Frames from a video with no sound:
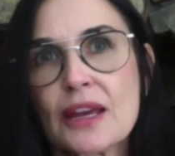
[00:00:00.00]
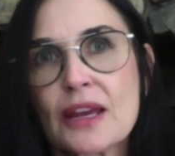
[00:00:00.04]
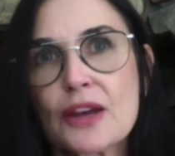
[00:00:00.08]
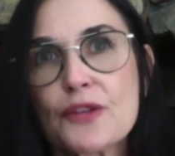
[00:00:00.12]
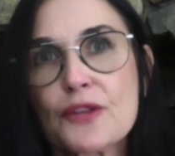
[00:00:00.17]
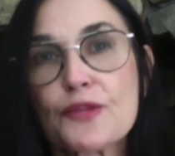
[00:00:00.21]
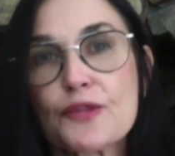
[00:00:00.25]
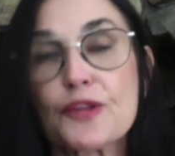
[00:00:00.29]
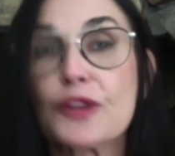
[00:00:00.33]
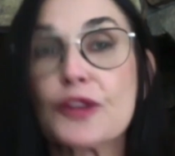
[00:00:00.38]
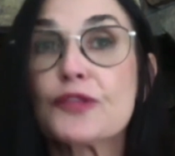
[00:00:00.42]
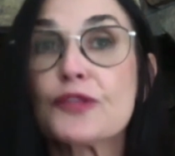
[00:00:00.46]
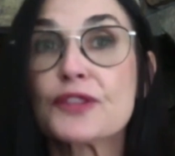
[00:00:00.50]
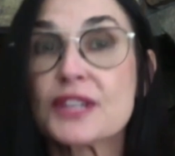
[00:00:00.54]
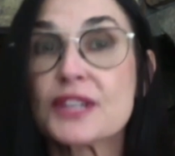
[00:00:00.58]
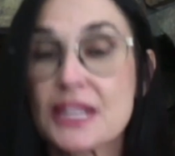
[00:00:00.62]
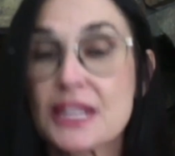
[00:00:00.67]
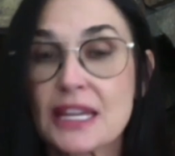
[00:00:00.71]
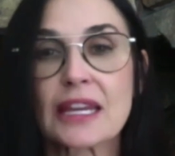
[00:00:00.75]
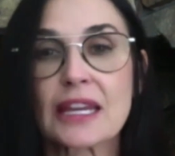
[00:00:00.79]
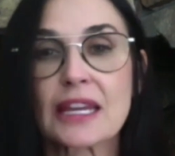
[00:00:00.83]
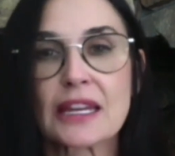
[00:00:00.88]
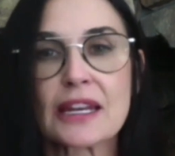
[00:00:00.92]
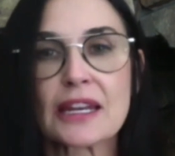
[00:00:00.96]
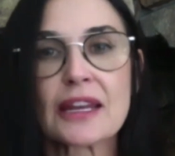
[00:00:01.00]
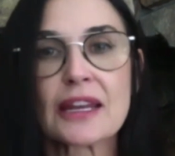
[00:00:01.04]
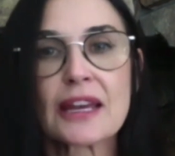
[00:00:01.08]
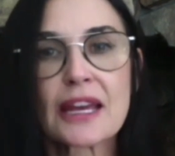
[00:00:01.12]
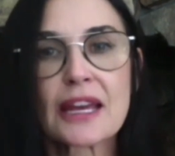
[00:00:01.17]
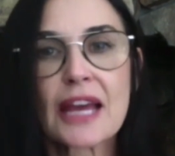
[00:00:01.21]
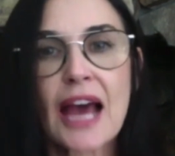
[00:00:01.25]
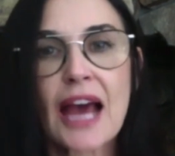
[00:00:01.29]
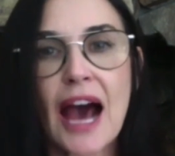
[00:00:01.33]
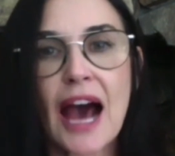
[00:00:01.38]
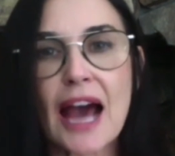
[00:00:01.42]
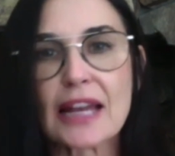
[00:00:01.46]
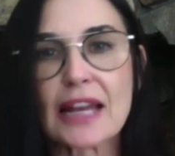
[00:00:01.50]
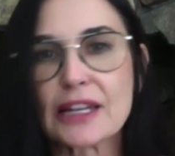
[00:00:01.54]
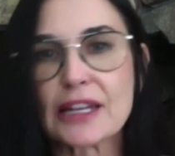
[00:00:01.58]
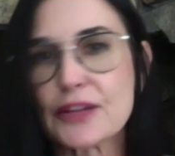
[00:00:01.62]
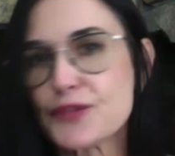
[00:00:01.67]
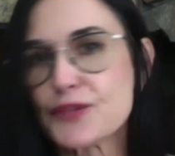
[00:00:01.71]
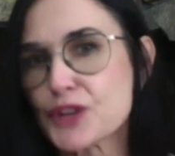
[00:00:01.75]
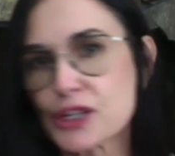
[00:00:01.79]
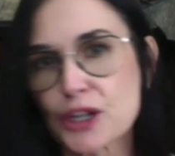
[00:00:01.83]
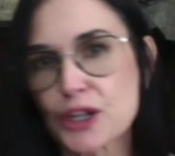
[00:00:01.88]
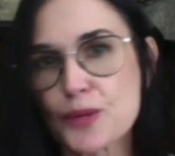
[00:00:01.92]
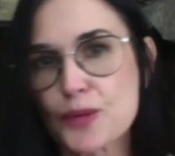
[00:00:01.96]
15, I lived
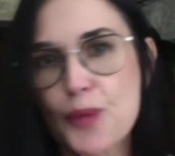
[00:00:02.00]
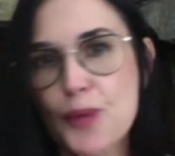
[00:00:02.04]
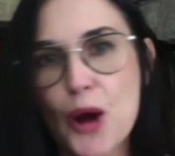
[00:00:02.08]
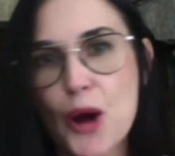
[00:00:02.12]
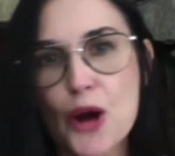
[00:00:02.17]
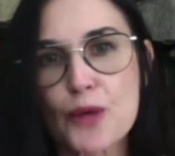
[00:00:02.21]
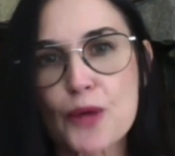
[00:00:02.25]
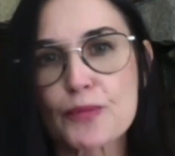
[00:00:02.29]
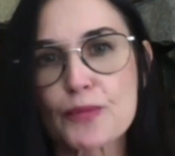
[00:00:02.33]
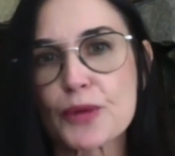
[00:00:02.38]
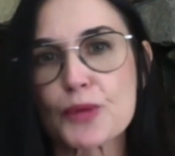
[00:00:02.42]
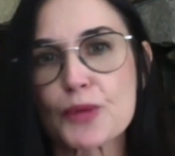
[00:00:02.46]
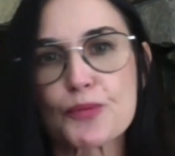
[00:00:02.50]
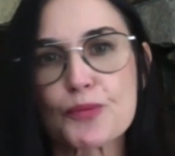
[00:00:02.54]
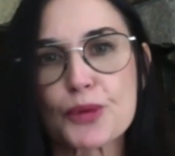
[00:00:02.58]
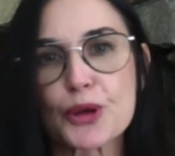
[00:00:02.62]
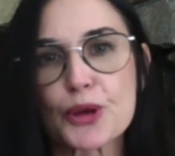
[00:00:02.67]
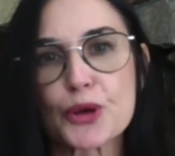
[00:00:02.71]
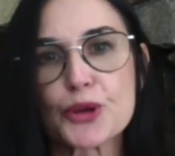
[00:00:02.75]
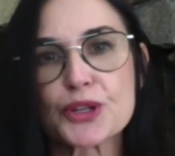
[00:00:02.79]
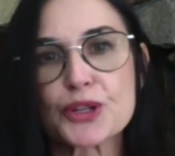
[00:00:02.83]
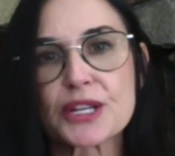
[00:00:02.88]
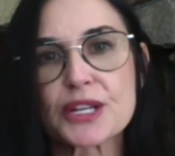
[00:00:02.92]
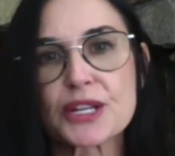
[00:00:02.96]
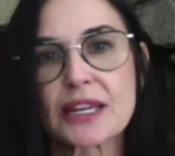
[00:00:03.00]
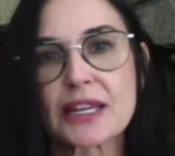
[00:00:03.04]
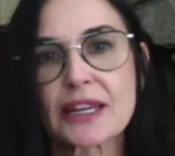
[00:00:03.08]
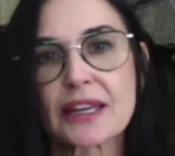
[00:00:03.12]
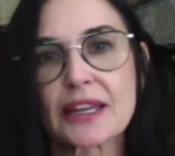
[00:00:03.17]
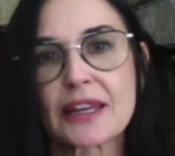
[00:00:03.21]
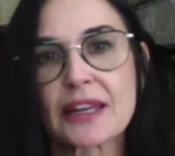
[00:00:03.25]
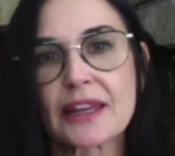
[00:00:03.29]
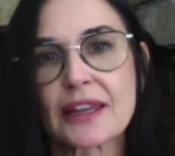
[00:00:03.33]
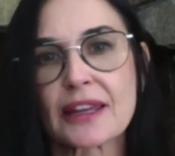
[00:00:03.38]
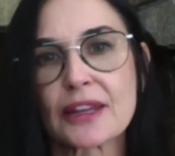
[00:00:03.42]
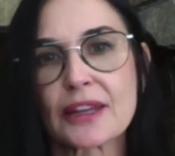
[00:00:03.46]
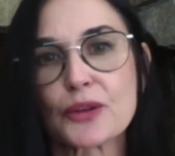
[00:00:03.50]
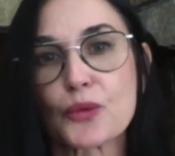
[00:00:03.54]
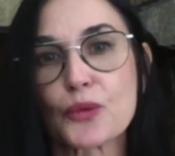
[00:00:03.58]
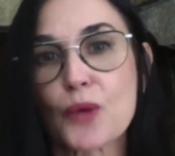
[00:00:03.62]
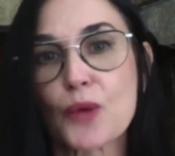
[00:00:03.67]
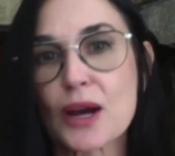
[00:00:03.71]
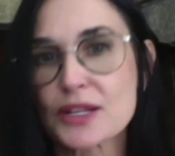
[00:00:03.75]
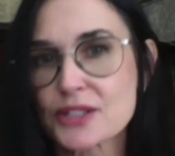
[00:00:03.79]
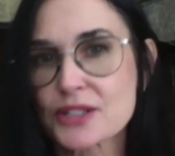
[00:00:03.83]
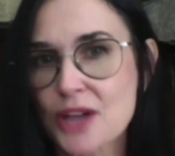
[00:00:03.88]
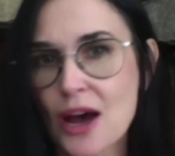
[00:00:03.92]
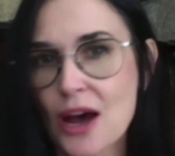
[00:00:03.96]
in an apartment building in
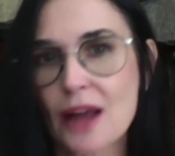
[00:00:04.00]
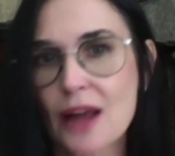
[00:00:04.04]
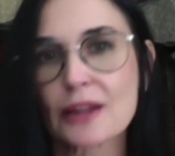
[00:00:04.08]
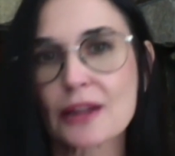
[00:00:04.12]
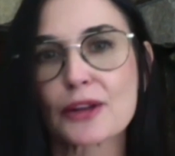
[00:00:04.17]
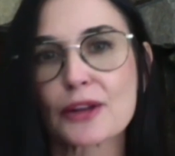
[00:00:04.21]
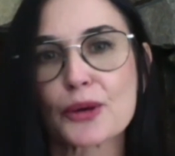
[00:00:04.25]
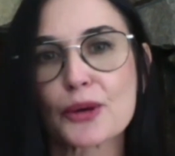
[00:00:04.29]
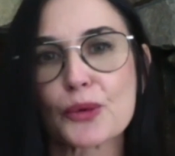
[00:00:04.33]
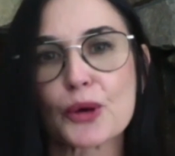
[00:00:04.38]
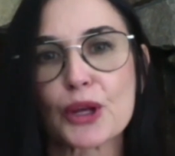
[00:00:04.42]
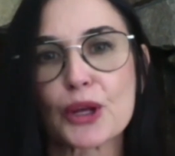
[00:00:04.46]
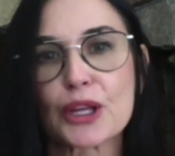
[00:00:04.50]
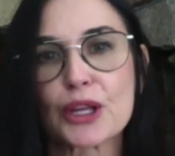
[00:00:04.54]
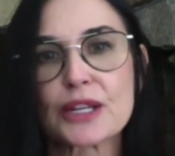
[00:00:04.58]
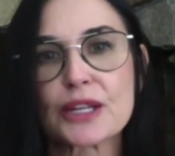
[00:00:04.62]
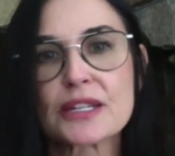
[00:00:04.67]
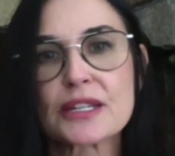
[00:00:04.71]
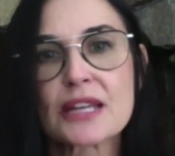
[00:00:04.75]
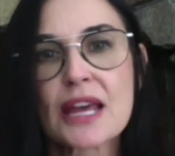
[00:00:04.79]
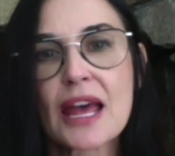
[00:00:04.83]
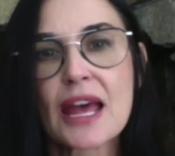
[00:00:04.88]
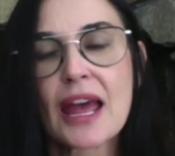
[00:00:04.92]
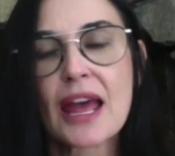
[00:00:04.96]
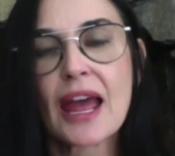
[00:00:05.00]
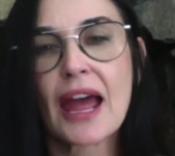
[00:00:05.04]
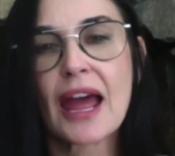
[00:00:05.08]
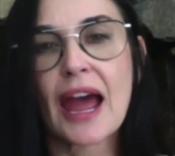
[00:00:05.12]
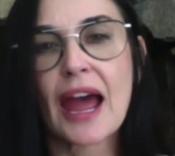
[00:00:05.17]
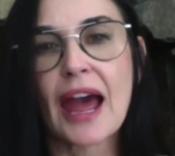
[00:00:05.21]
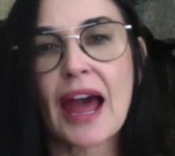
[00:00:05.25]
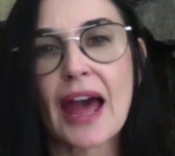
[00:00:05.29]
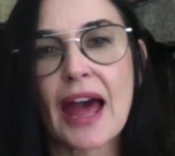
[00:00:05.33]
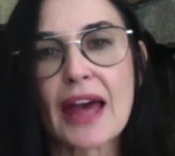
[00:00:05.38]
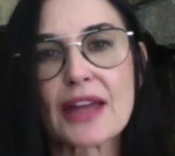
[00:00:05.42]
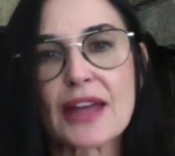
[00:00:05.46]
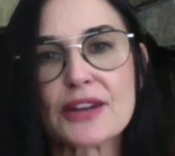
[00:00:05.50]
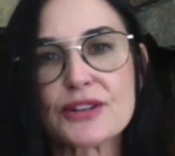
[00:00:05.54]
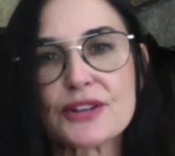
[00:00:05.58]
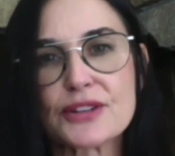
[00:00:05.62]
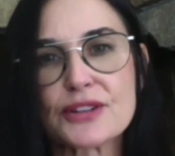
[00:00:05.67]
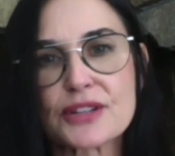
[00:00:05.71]
West Hollywood, and